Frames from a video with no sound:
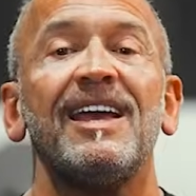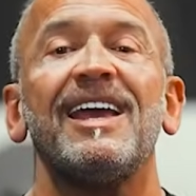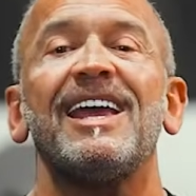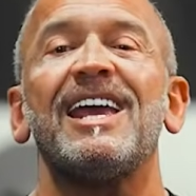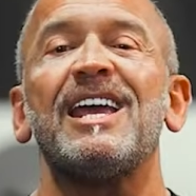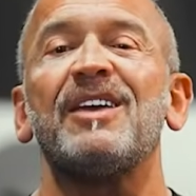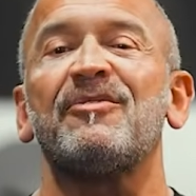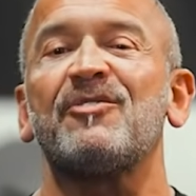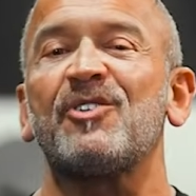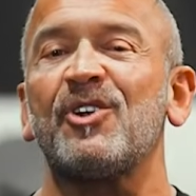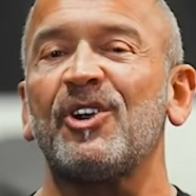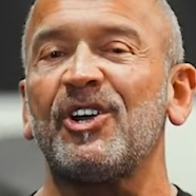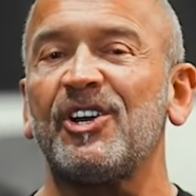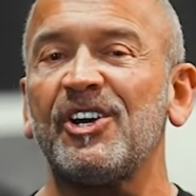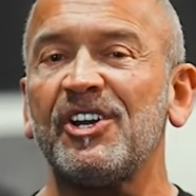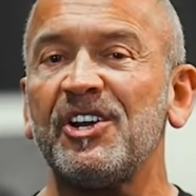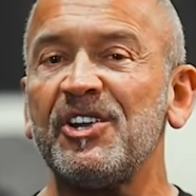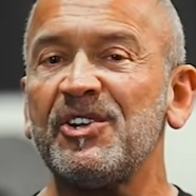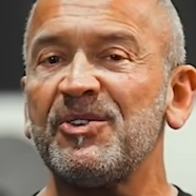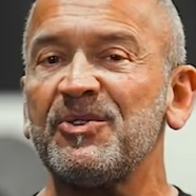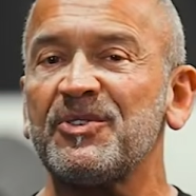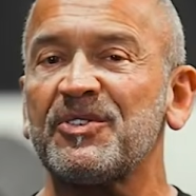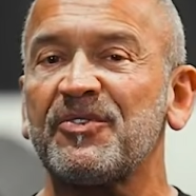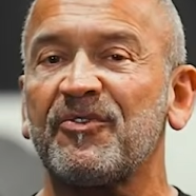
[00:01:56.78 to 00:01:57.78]
If you're going to
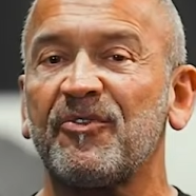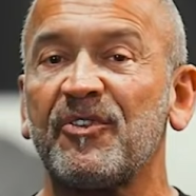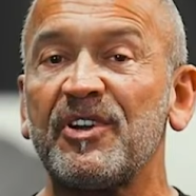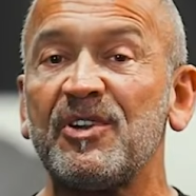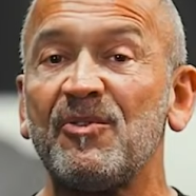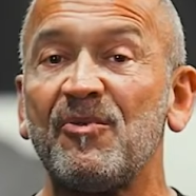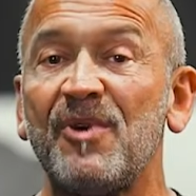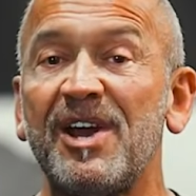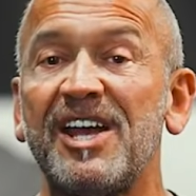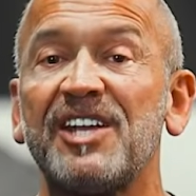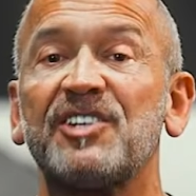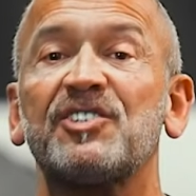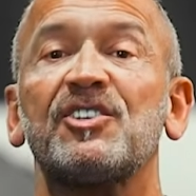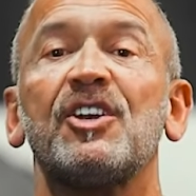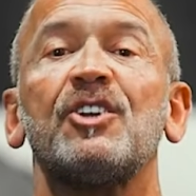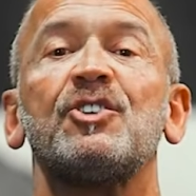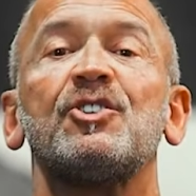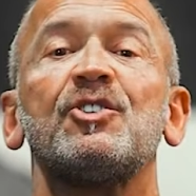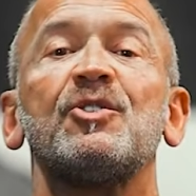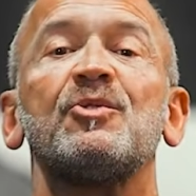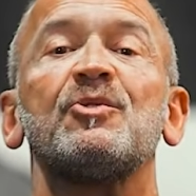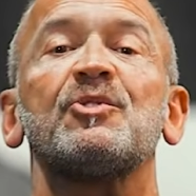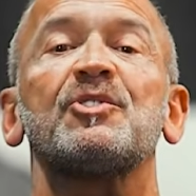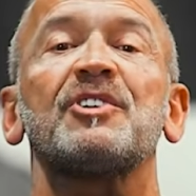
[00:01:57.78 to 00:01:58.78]
use free weights,
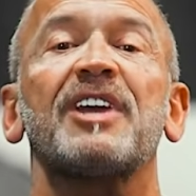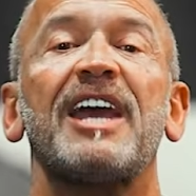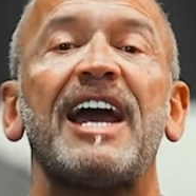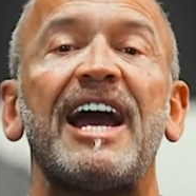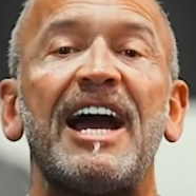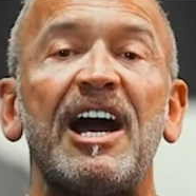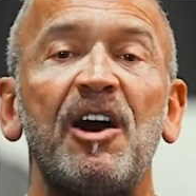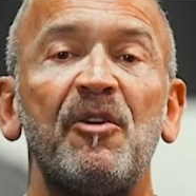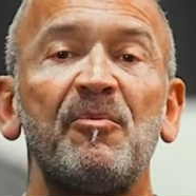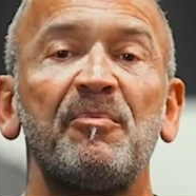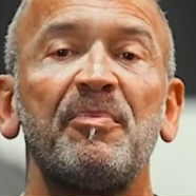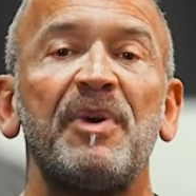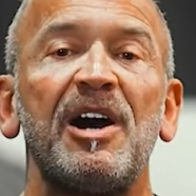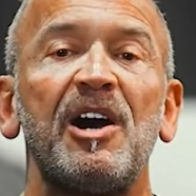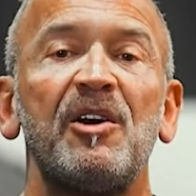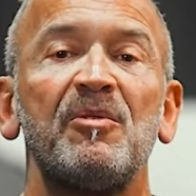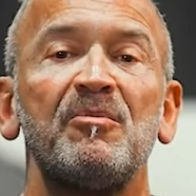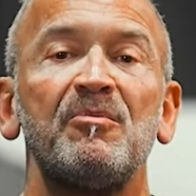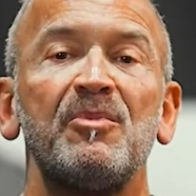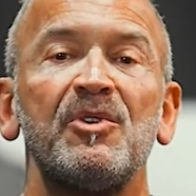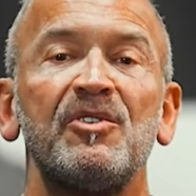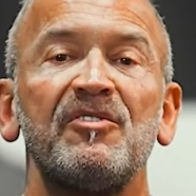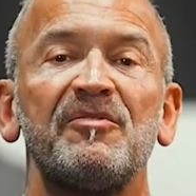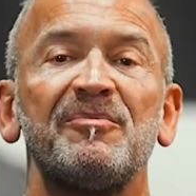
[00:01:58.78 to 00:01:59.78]
choose
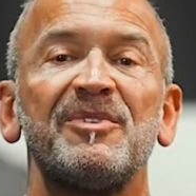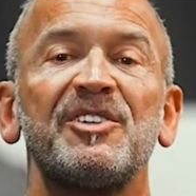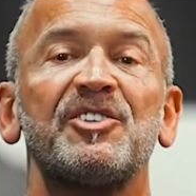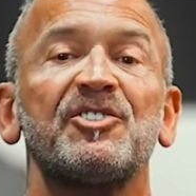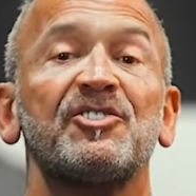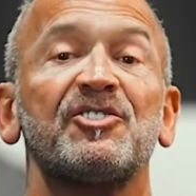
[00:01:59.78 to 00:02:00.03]
compound movements